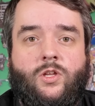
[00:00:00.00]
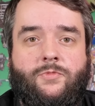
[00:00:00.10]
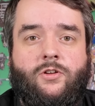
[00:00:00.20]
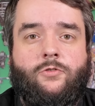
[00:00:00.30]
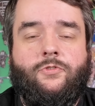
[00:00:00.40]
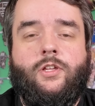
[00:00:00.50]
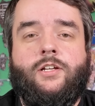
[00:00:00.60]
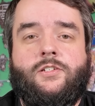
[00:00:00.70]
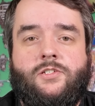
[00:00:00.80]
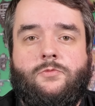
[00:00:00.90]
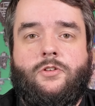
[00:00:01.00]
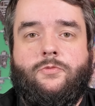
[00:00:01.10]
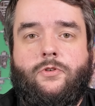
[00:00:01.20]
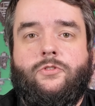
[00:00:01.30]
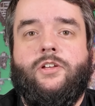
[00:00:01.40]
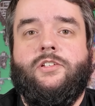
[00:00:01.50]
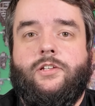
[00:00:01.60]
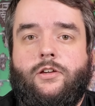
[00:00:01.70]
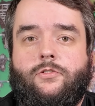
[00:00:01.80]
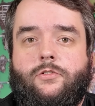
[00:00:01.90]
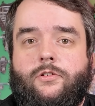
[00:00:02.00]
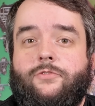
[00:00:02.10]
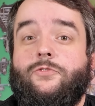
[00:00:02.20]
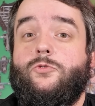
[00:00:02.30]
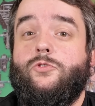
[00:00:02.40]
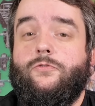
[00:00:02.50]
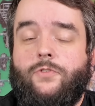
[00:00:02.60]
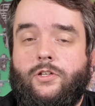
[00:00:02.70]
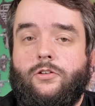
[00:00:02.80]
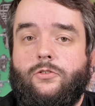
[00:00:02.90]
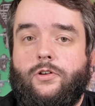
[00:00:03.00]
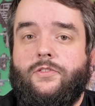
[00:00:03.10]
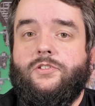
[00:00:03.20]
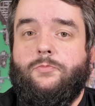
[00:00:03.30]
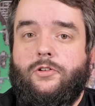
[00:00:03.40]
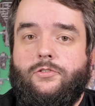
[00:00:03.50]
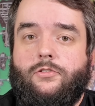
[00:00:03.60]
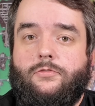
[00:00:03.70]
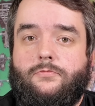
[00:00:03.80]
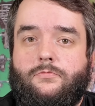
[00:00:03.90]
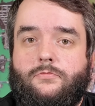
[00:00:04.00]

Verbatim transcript: Let me know if you'd like to see me throw that together in a future video on this printer.